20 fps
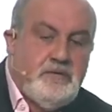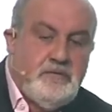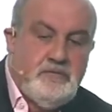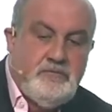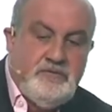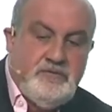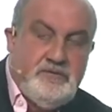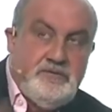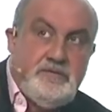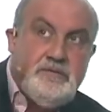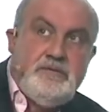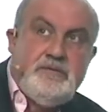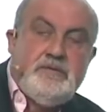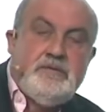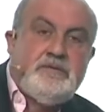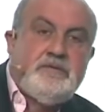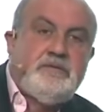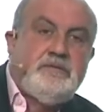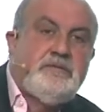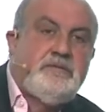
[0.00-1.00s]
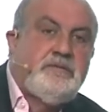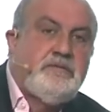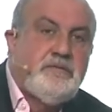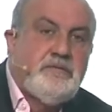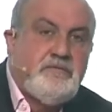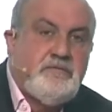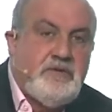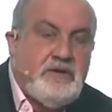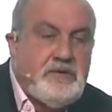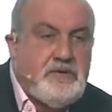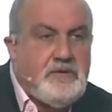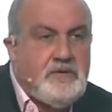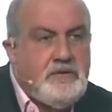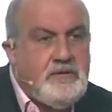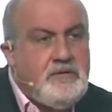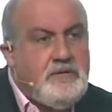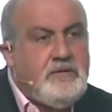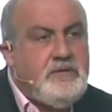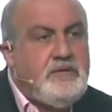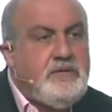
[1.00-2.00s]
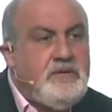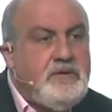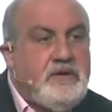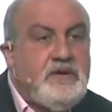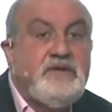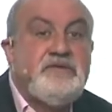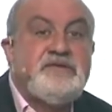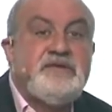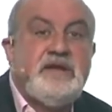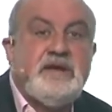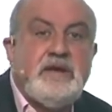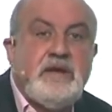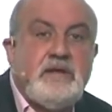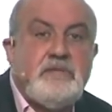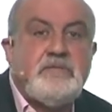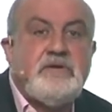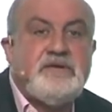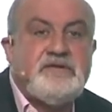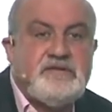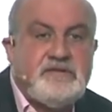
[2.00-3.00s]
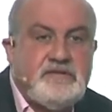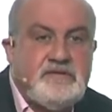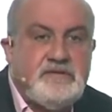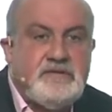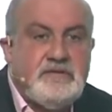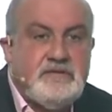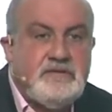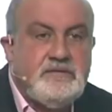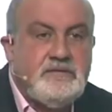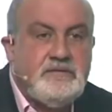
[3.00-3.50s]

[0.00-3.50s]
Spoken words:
who is richer is taking risks.